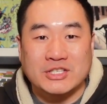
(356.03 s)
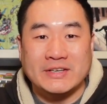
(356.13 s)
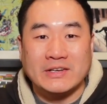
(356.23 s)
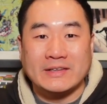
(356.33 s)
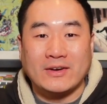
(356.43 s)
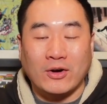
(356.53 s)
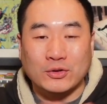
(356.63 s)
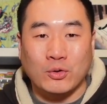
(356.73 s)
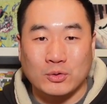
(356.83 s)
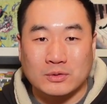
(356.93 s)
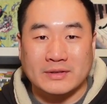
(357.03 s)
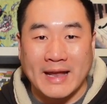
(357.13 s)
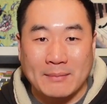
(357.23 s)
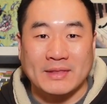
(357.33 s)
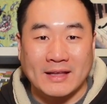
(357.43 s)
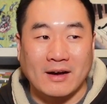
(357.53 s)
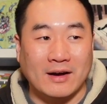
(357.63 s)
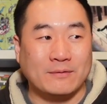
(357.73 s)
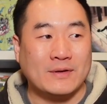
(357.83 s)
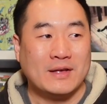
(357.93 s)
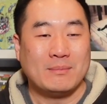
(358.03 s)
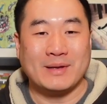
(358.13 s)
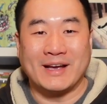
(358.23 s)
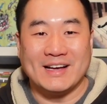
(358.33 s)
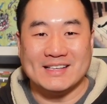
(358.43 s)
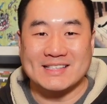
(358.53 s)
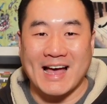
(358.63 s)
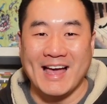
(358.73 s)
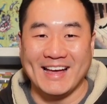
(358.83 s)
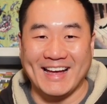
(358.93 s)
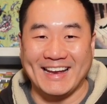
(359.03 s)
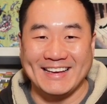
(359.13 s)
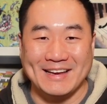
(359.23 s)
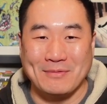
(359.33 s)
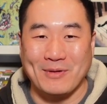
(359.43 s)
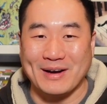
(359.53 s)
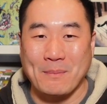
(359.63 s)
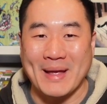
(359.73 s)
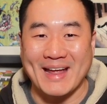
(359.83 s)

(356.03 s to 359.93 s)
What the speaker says: She nearly called the whole damn thing off because I didn't want to